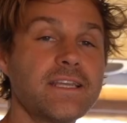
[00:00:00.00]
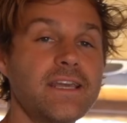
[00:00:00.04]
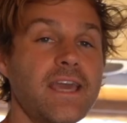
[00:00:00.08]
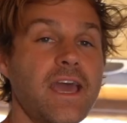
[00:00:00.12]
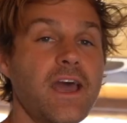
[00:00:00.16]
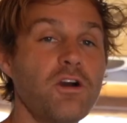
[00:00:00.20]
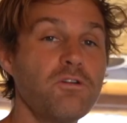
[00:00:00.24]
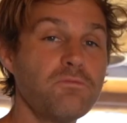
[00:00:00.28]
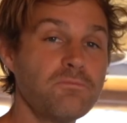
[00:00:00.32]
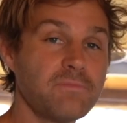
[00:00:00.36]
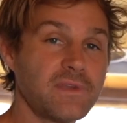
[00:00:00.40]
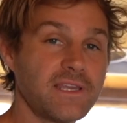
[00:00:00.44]

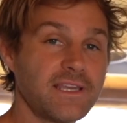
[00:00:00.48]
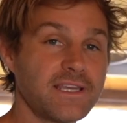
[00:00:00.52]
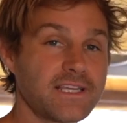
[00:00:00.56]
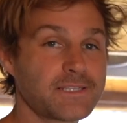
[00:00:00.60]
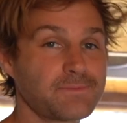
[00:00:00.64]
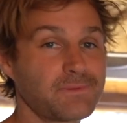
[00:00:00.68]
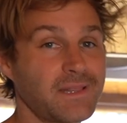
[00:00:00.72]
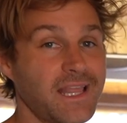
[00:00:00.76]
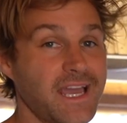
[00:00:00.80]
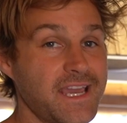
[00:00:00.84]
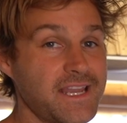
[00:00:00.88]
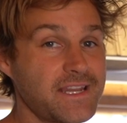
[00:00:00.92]
help me
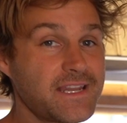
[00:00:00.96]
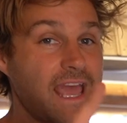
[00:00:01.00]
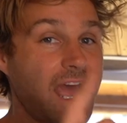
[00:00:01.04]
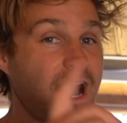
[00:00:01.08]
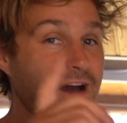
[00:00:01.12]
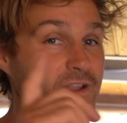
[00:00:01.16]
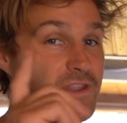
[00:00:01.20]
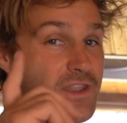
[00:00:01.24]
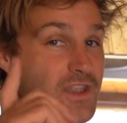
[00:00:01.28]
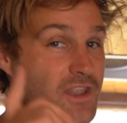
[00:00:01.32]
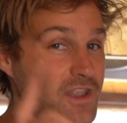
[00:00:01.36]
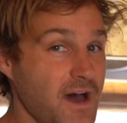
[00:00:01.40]
explain
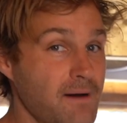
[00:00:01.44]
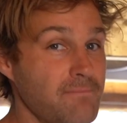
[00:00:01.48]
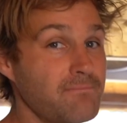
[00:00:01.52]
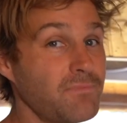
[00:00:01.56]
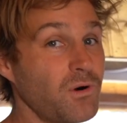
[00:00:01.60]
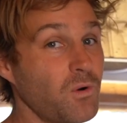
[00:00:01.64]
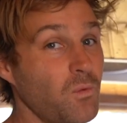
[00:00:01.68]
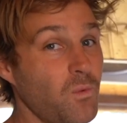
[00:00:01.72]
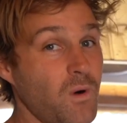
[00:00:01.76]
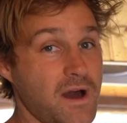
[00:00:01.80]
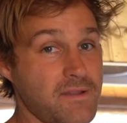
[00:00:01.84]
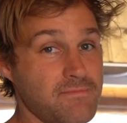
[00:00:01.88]
our
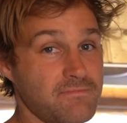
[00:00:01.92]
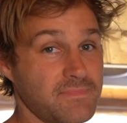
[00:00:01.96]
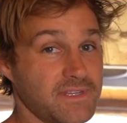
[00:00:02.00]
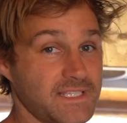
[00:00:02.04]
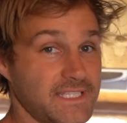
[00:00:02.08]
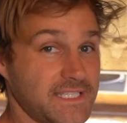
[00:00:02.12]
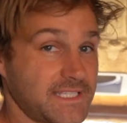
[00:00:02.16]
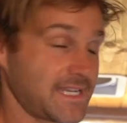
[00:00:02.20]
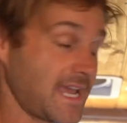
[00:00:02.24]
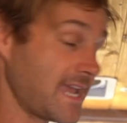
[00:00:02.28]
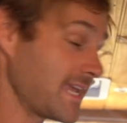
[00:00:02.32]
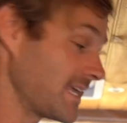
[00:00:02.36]
#1
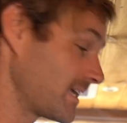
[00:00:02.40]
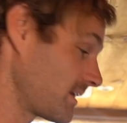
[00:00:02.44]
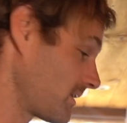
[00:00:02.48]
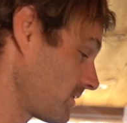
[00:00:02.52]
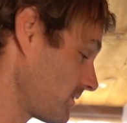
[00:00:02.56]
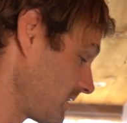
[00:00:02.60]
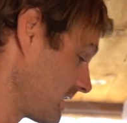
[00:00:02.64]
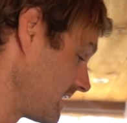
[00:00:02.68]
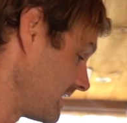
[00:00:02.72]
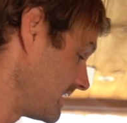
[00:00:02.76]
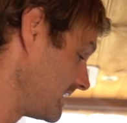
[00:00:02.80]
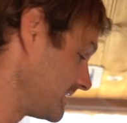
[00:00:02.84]
mistake.
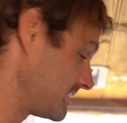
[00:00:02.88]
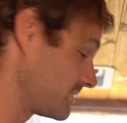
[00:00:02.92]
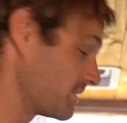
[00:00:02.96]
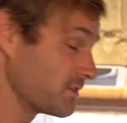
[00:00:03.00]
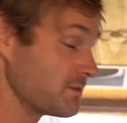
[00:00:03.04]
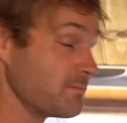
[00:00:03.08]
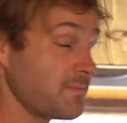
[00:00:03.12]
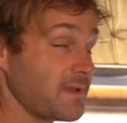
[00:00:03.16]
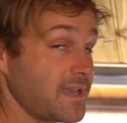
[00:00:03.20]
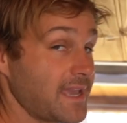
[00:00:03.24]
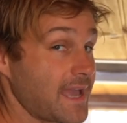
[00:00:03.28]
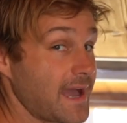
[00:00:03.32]
Is
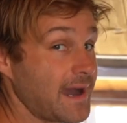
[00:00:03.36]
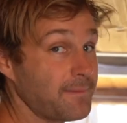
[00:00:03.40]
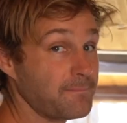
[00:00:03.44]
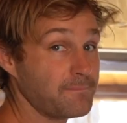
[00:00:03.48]
gonna be our